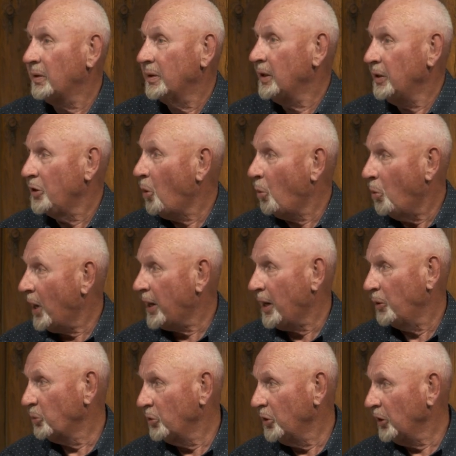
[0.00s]
didn't know what I
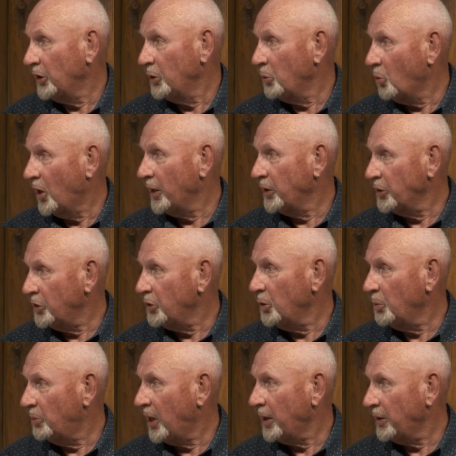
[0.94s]
really wanted to
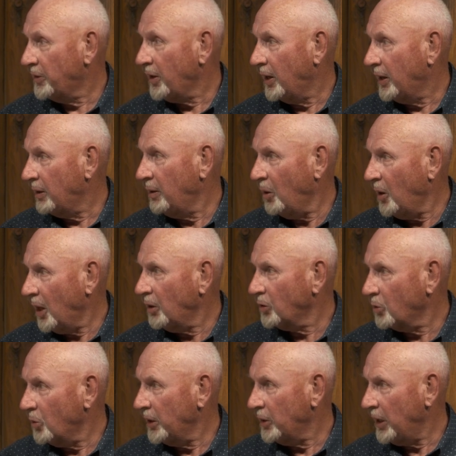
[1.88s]
do, but I thought, well, oh, I'll
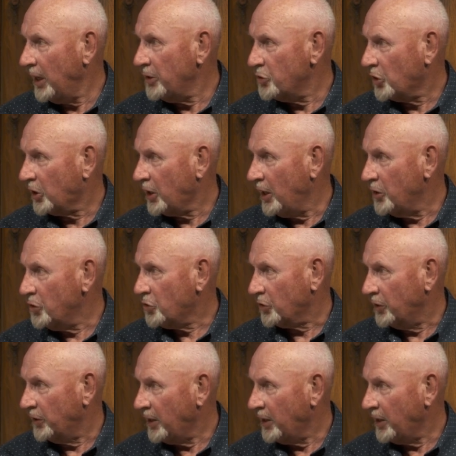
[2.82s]
go into education.